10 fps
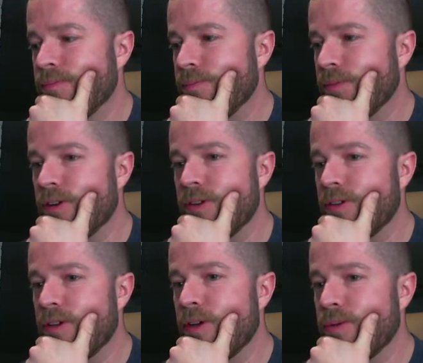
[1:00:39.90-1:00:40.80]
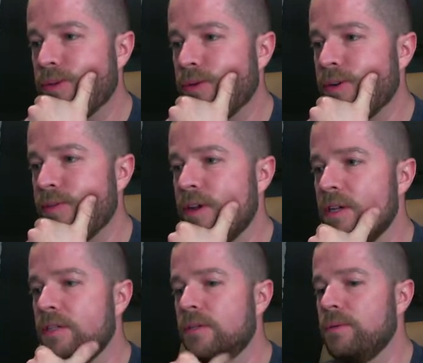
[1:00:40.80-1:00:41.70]
I'm gonna attack with the Queen of Ice
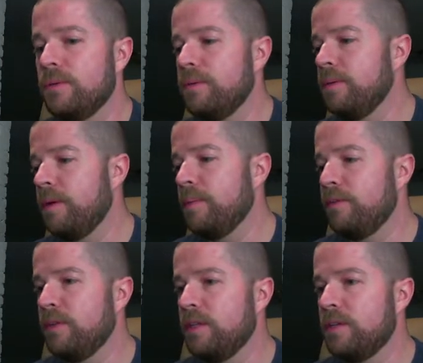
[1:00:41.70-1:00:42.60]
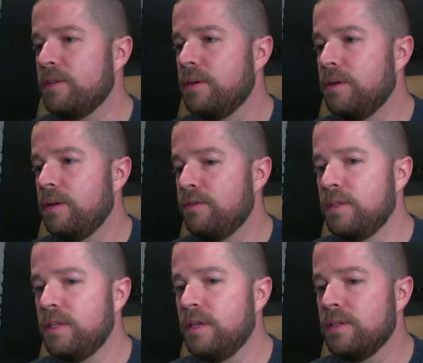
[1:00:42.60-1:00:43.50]
too. I mean, if it
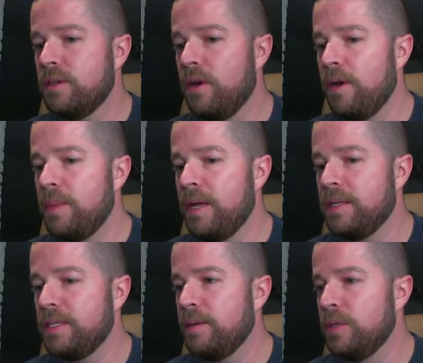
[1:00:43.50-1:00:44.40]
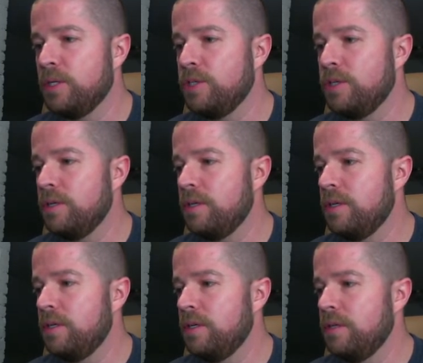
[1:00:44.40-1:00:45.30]
does combat damage
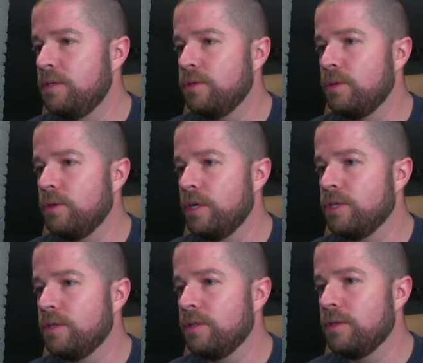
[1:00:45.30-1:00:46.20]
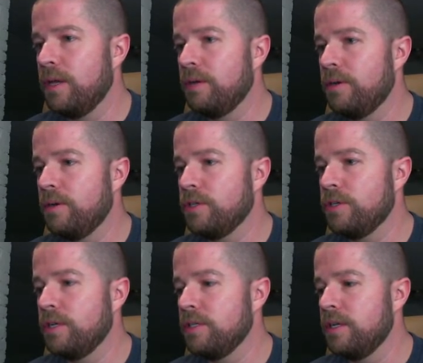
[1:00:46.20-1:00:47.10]
to a creature, that creature
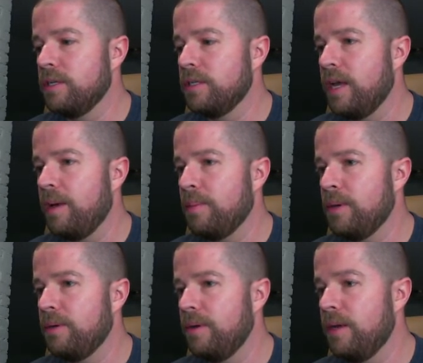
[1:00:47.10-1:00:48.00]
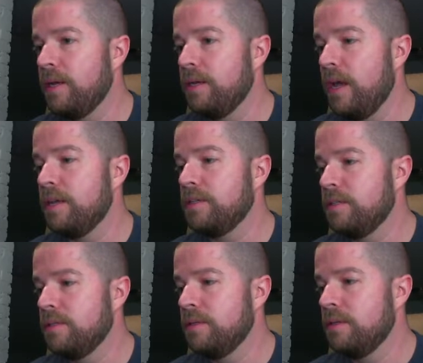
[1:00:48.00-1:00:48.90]
doesn't untap, right? Yes.